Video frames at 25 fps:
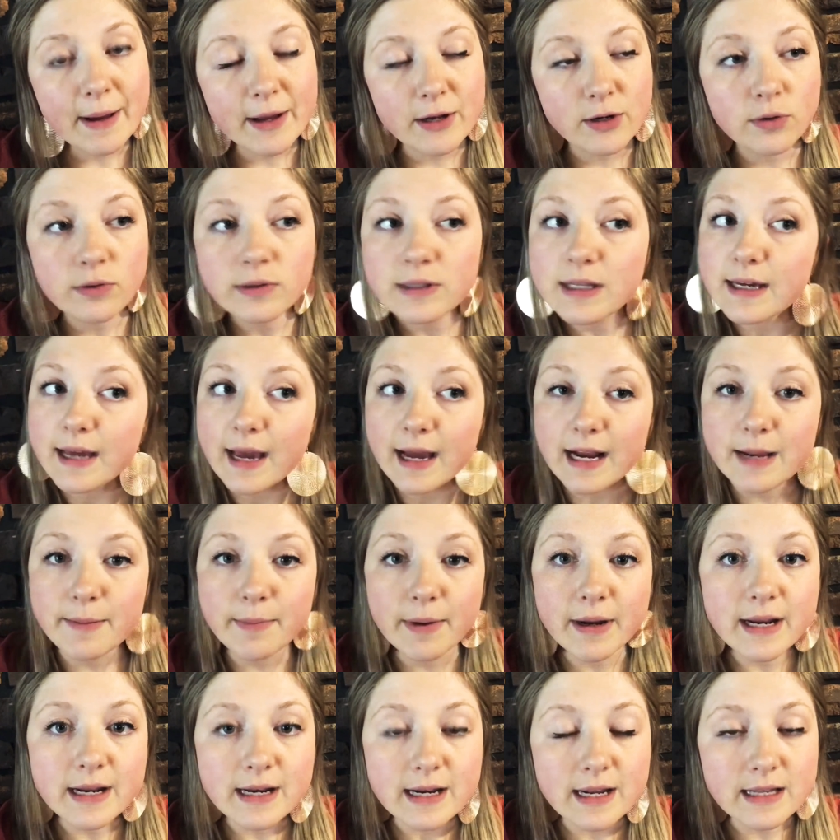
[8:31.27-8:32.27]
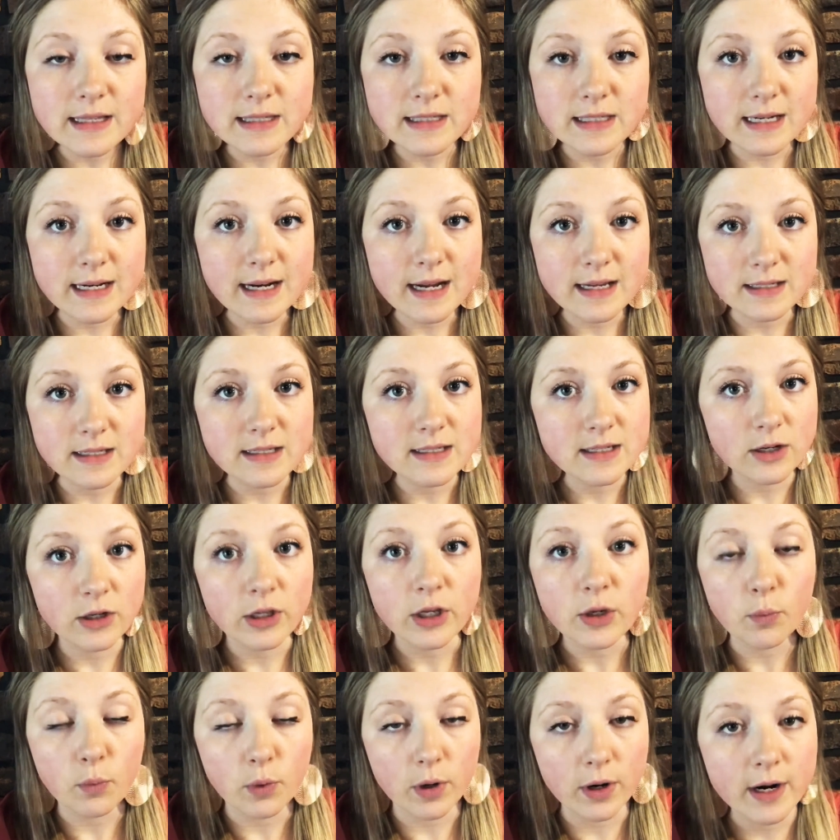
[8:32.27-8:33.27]
I don't think anybody needs to
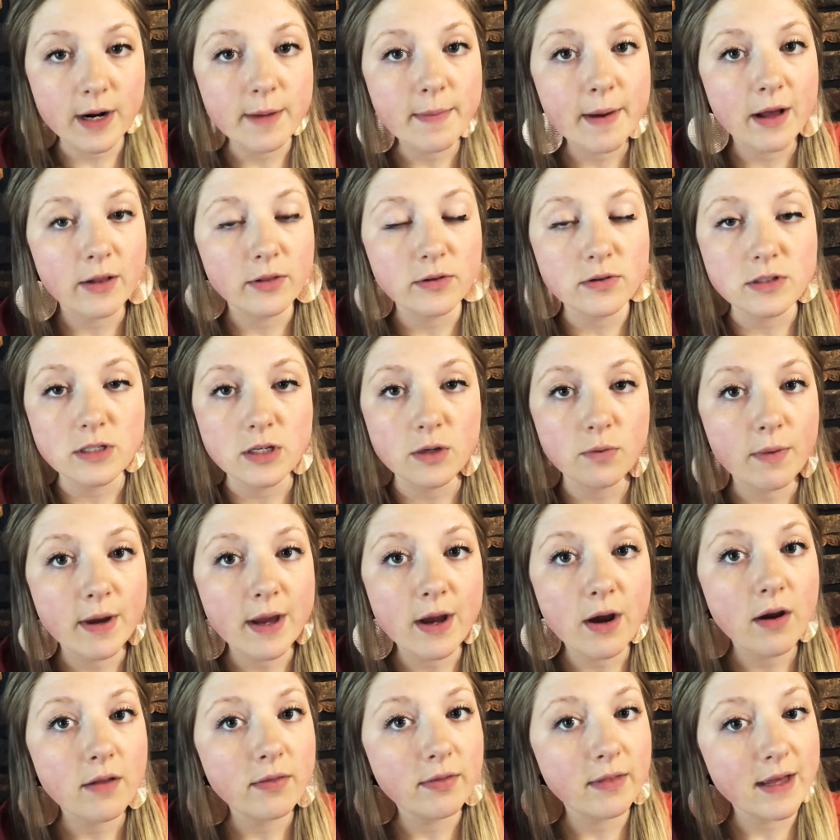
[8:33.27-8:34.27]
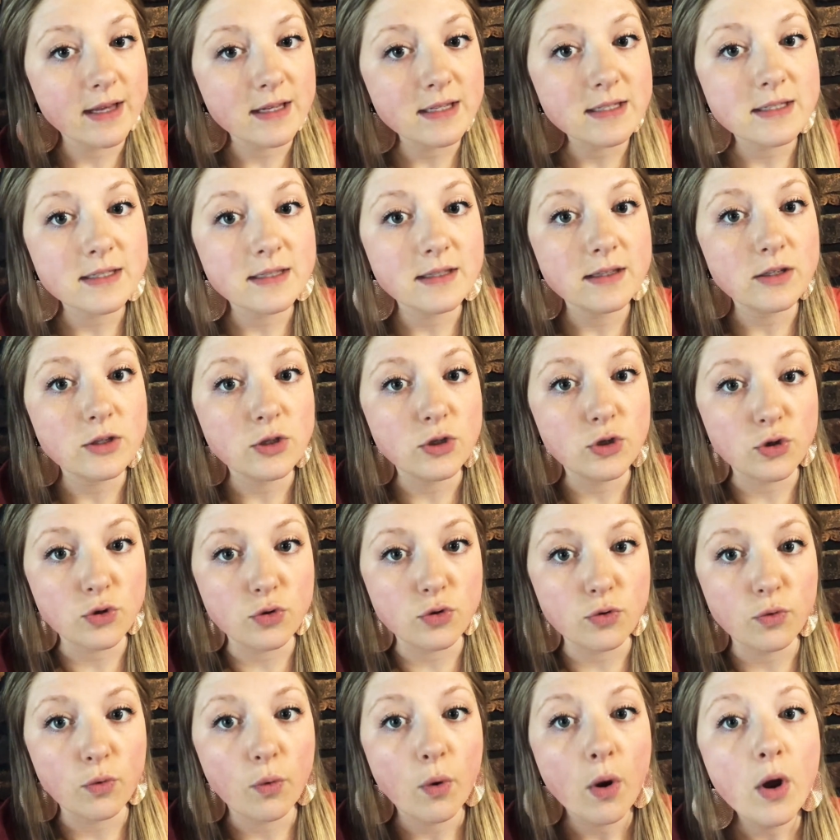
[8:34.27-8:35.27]
necessarily worry about losing weight unless
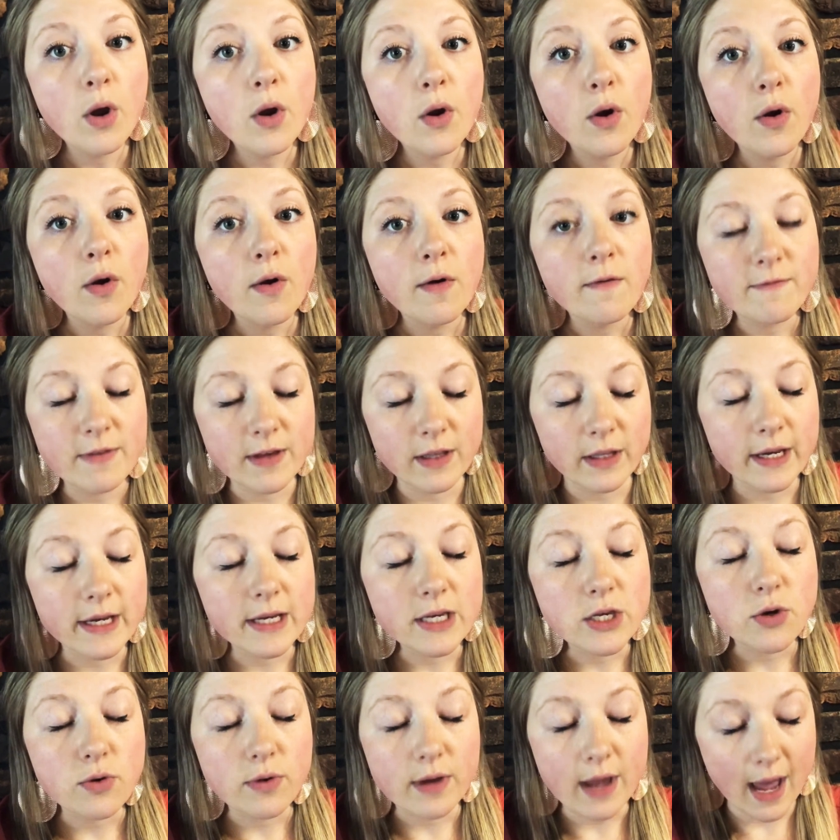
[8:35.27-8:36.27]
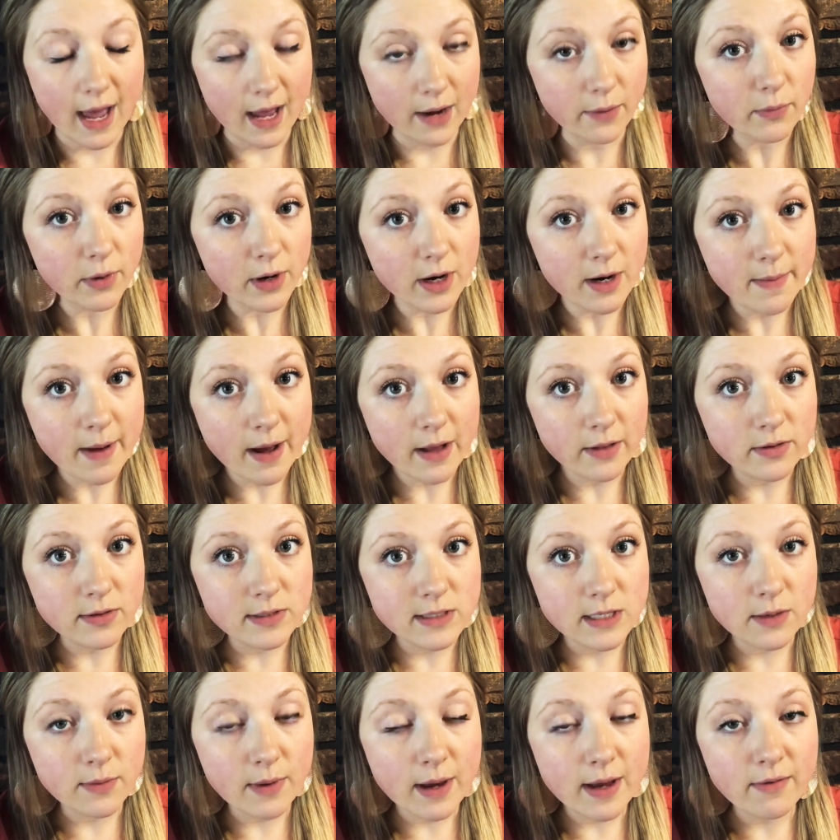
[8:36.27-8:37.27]
you feel like you can worry about
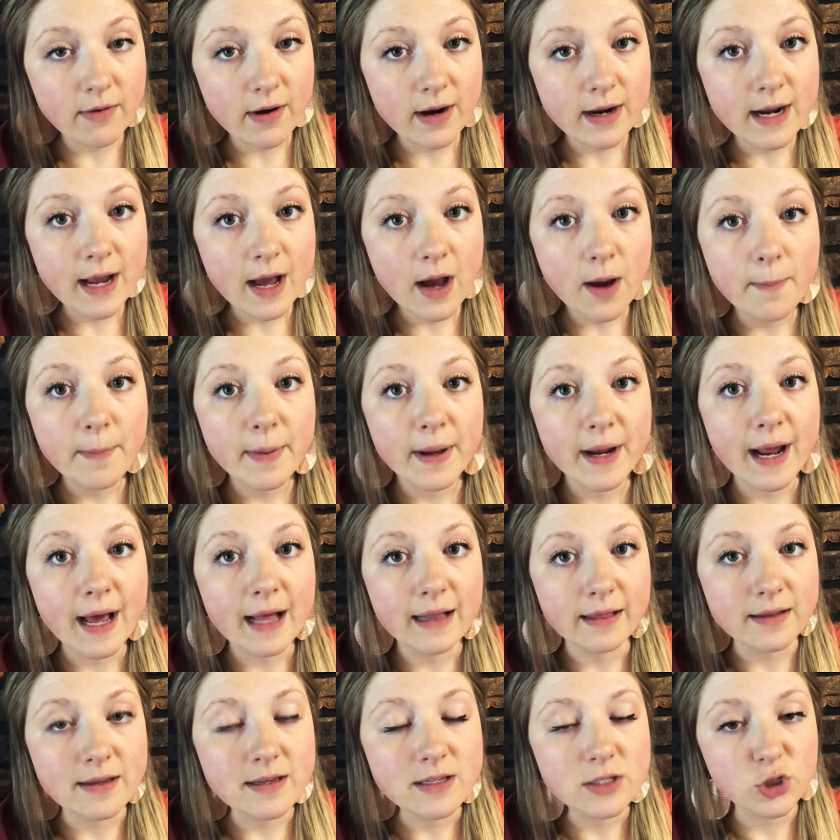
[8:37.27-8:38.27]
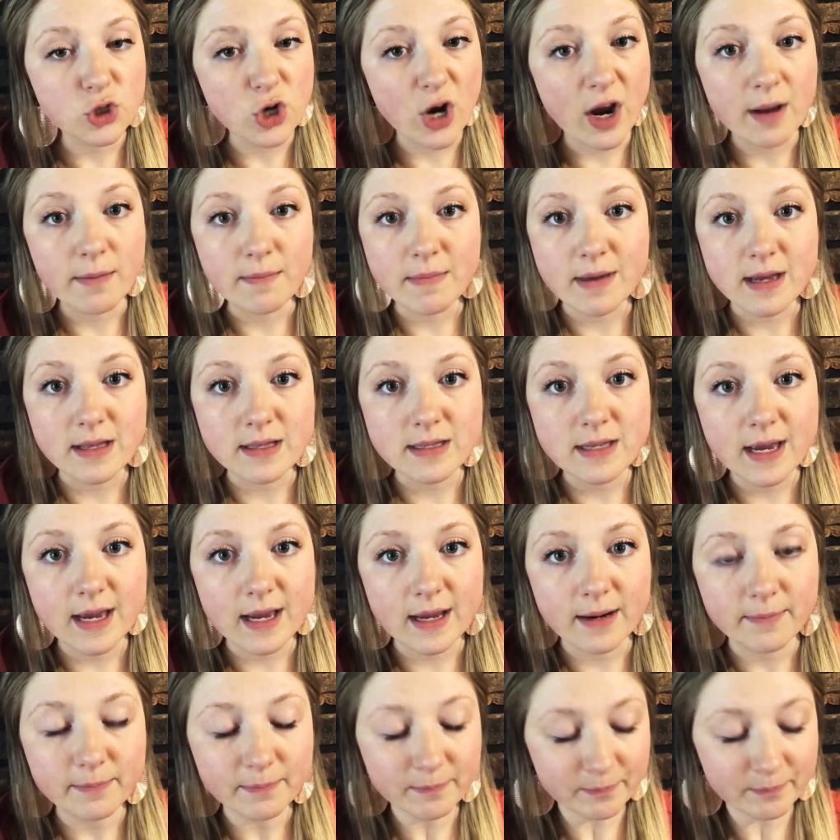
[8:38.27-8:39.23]
losing weight right now, but at least try and maintain.